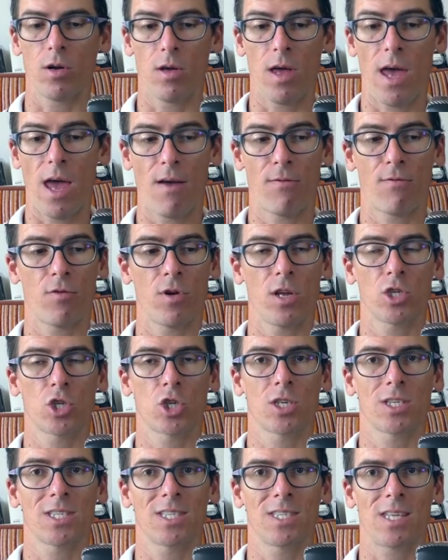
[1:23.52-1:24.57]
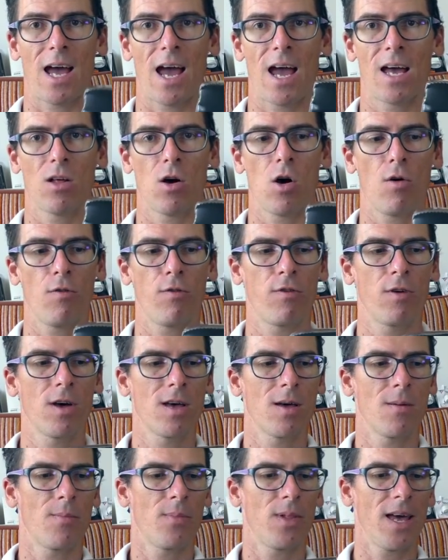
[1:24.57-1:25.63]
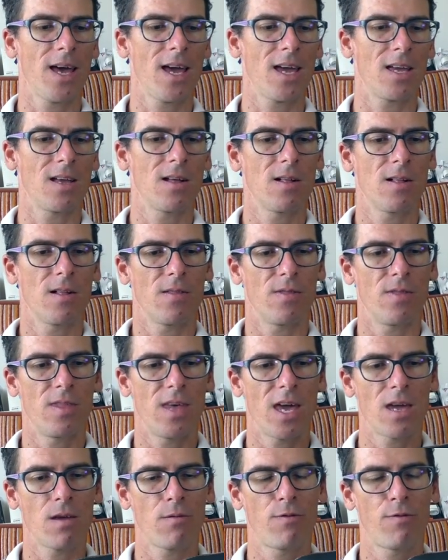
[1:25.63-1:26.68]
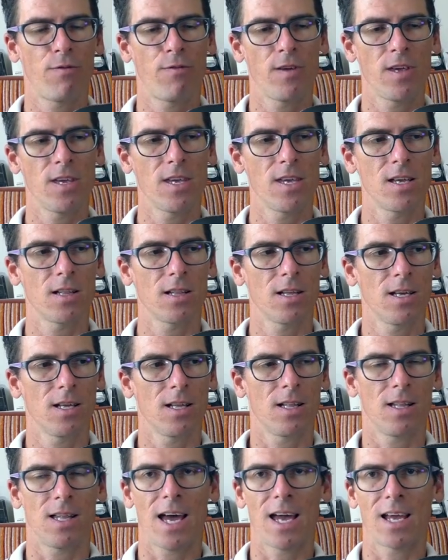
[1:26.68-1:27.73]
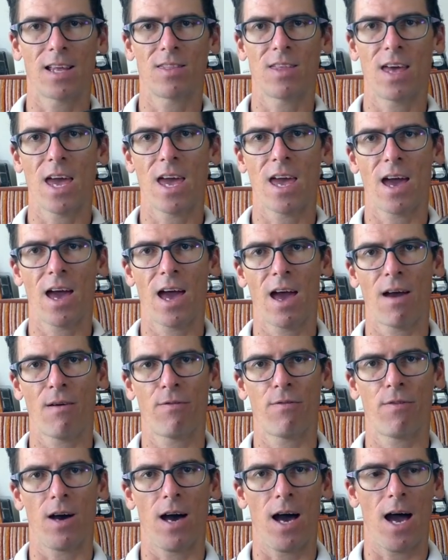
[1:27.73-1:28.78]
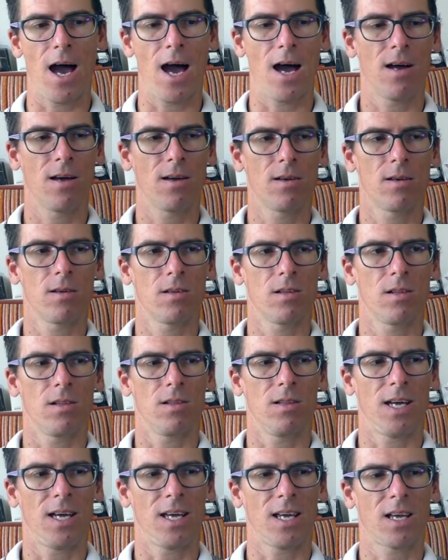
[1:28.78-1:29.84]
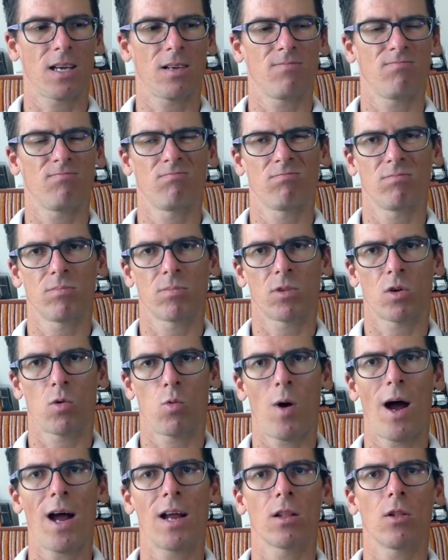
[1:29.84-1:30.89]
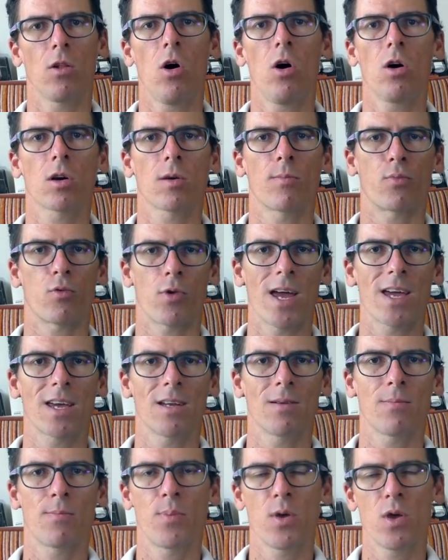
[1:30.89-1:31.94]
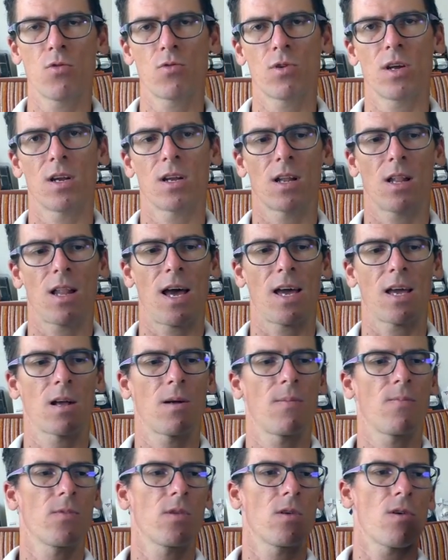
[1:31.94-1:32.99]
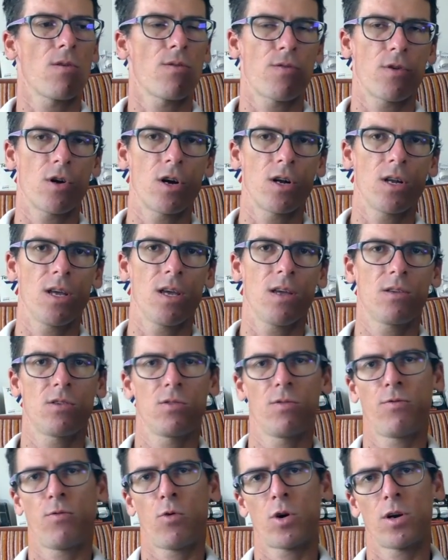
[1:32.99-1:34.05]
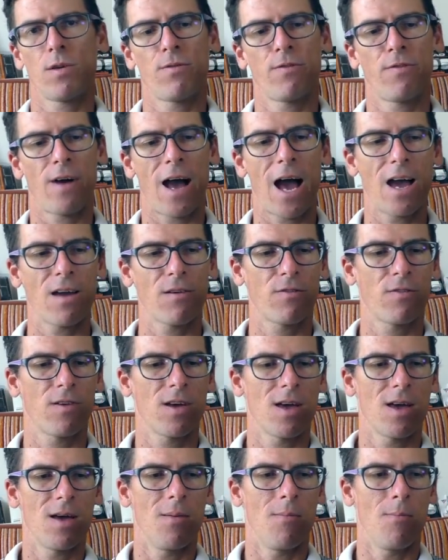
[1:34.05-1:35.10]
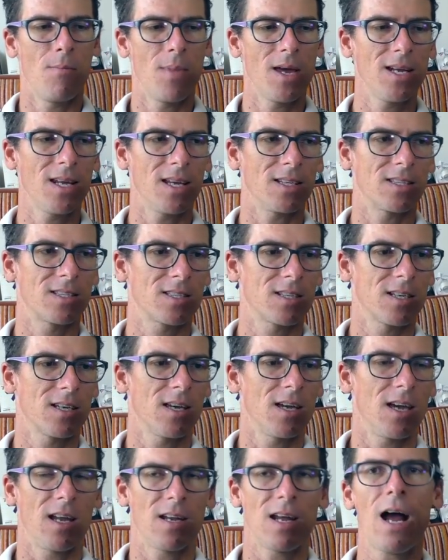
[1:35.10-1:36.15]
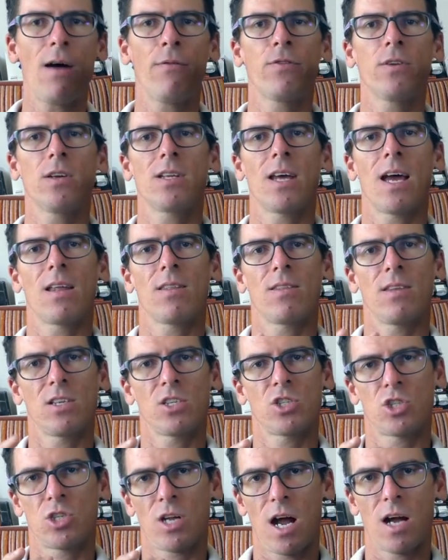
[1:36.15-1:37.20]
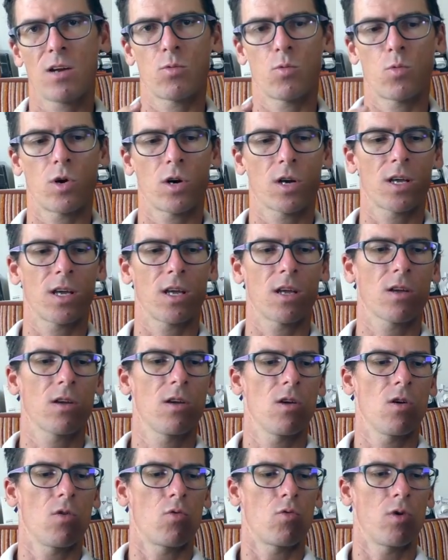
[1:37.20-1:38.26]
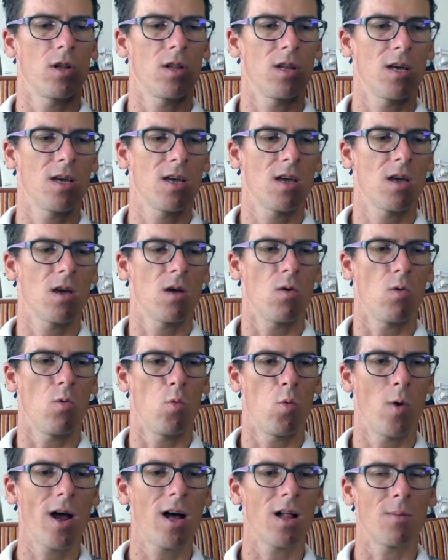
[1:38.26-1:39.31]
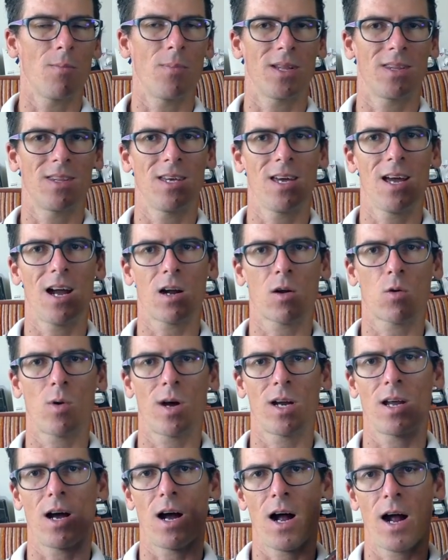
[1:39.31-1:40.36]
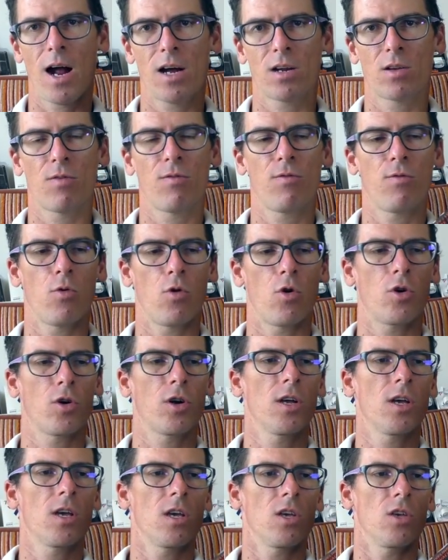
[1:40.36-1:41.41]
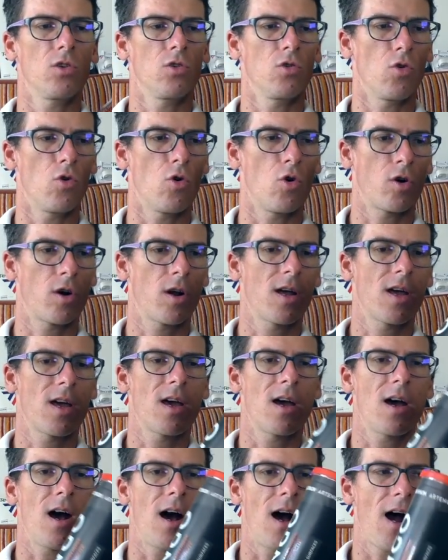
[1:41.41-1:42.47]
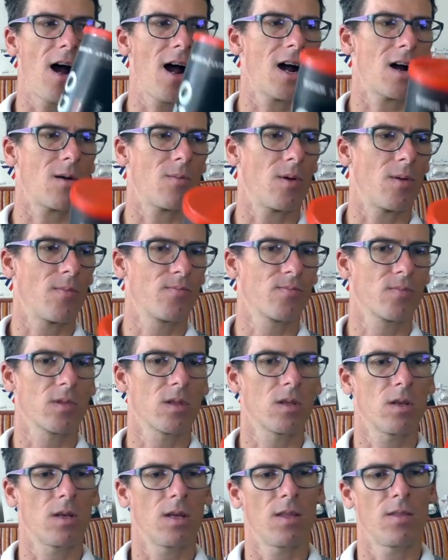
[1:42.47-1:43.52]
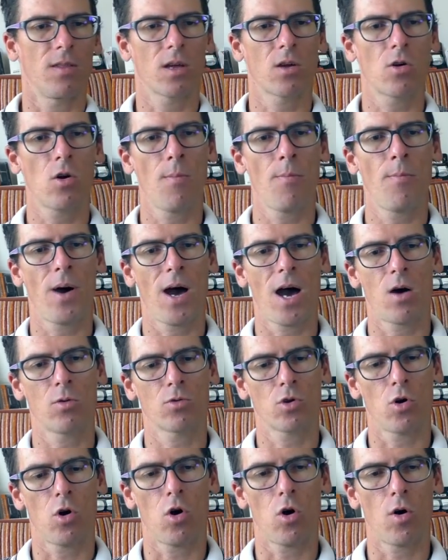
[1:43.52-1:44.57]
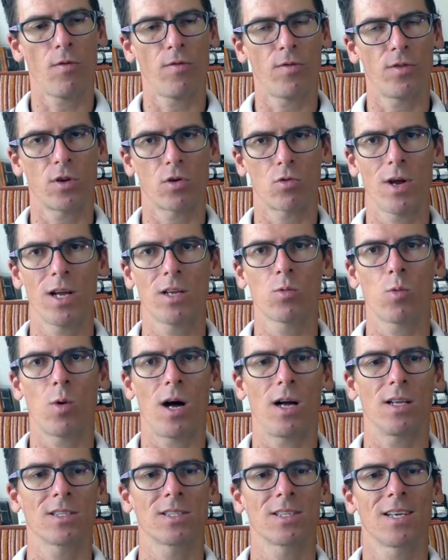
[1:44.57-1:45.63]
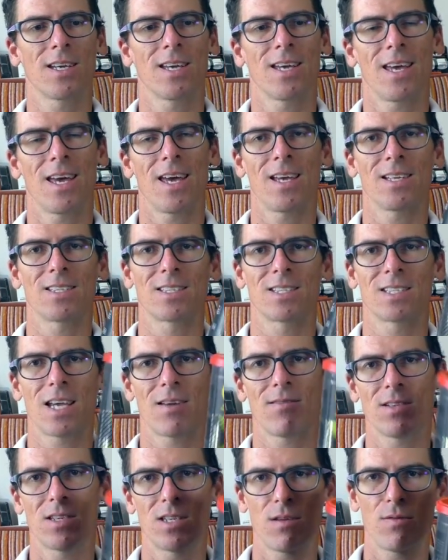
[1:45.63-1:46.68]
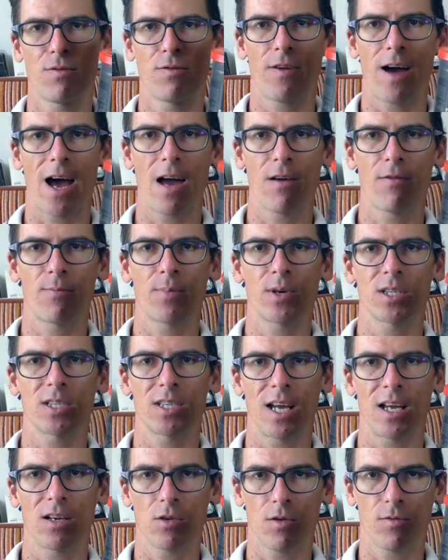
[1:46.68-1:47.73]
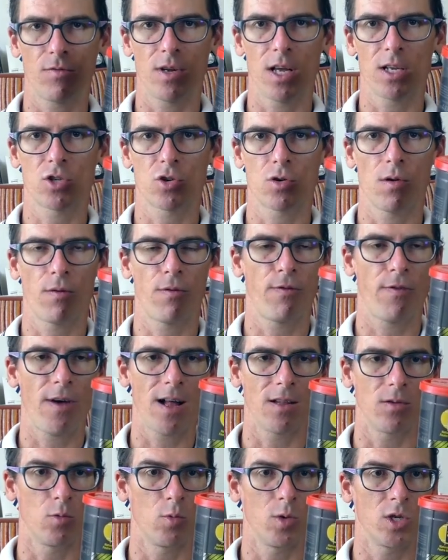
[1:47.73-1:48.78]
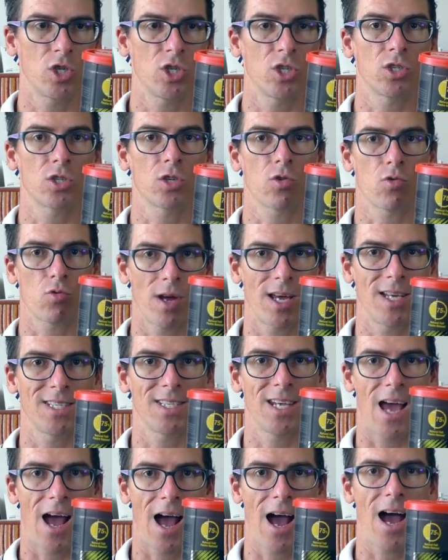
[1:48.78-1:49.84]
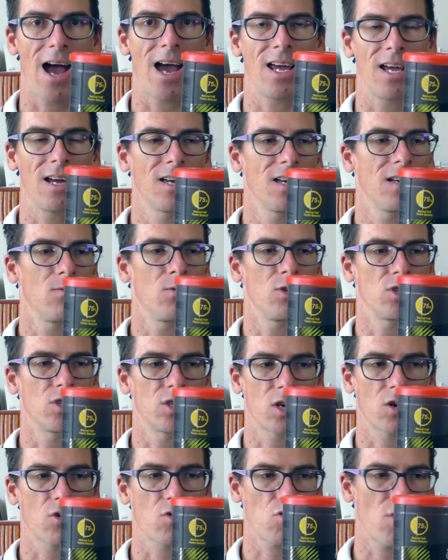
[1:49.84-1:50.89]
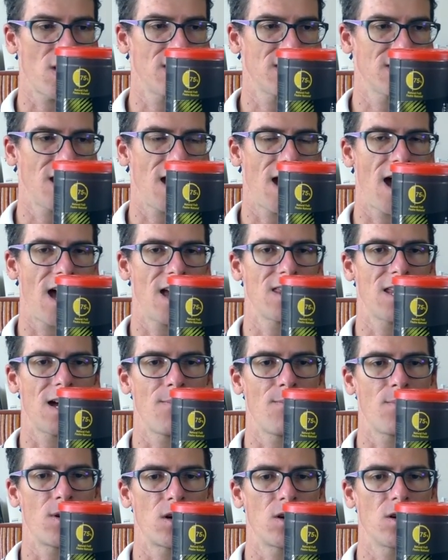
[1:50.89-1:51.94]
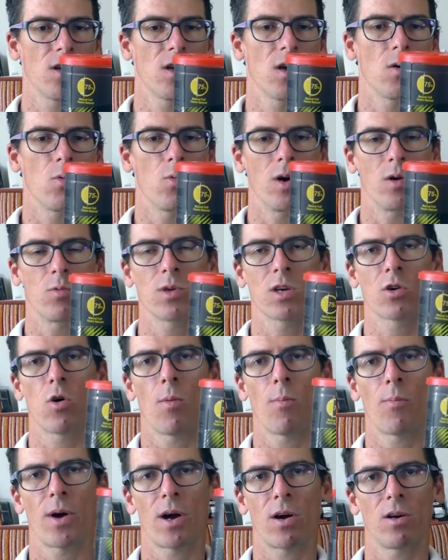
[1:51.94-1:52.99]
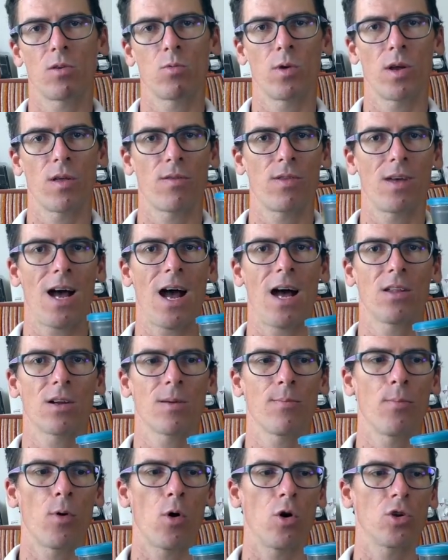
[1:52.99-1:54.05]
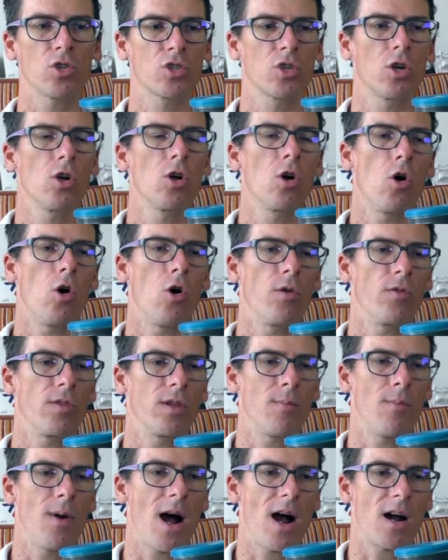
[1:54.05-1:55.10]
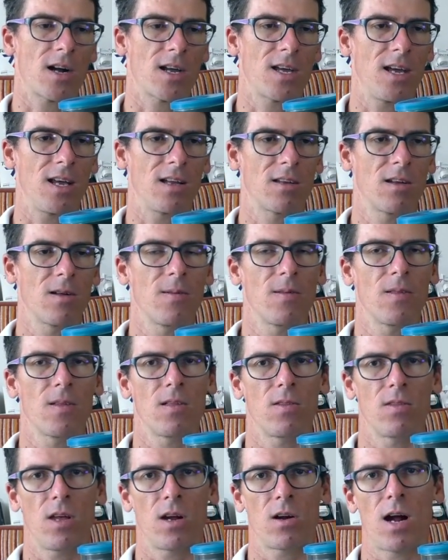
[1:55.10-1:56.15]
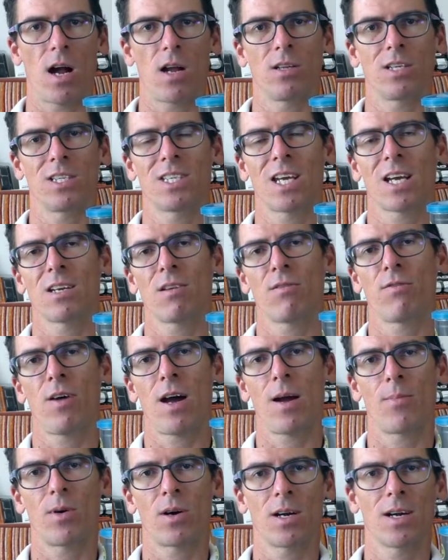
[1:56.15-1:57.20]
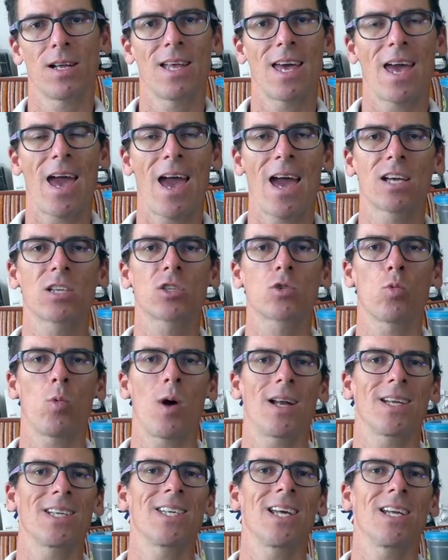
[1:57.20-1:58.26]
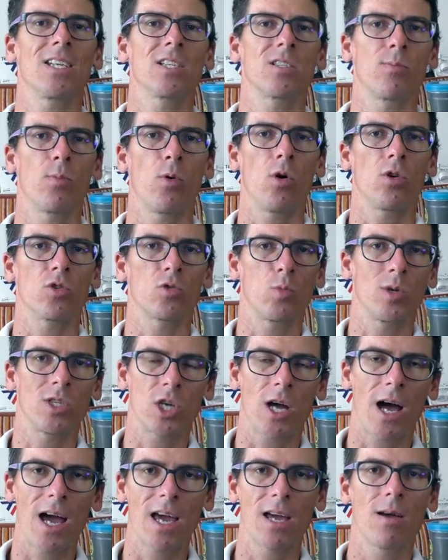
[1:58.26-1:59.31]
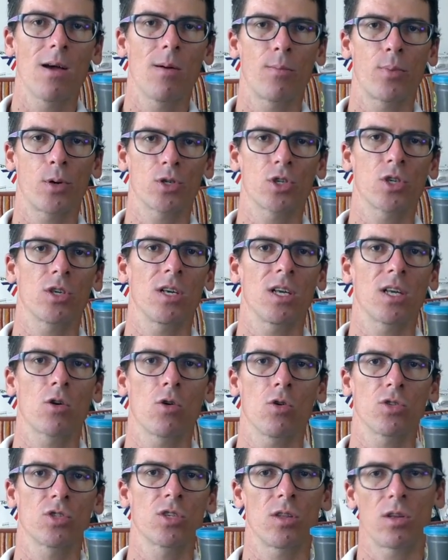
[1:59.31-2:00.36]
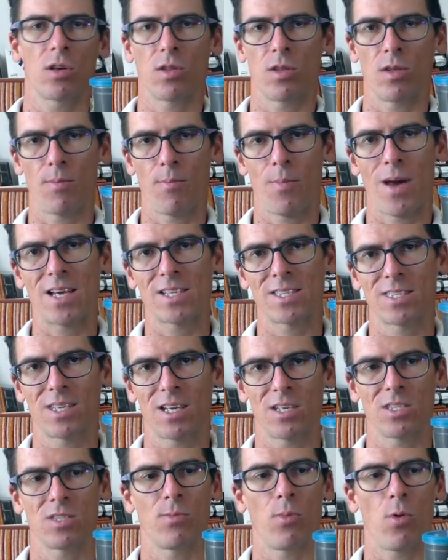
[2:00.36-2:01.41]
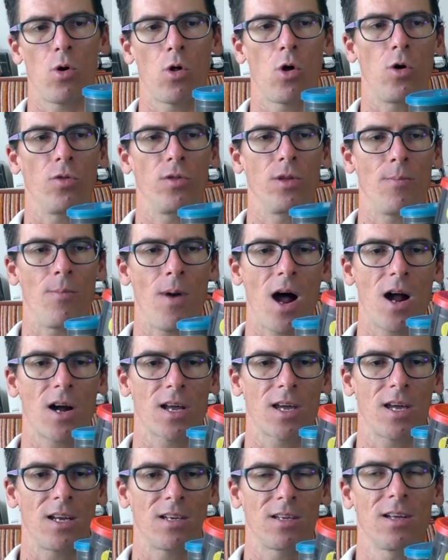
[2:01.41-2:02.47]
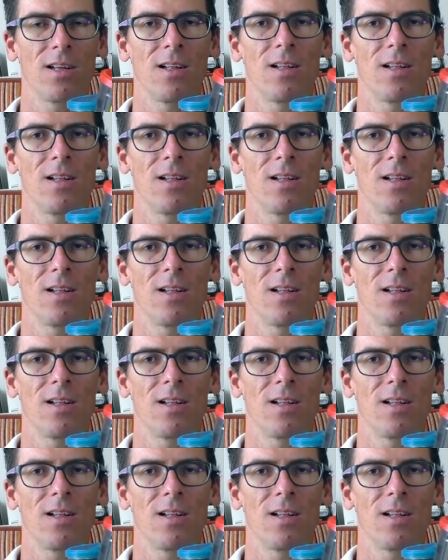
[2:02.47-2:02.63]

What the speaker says: average style of play. They feel like they have like quite long breaking period, like 30 to 45 minutes. And after that, they start working really well, but they are quite hard for your arm. The compound of the red ones is 75% of natural felt, which is crazy high, which is a crazy high number when we compare it with the other balls on the market. There are the Technifiber X1 tennis balls, which I personally consider the best tennis ball on the market,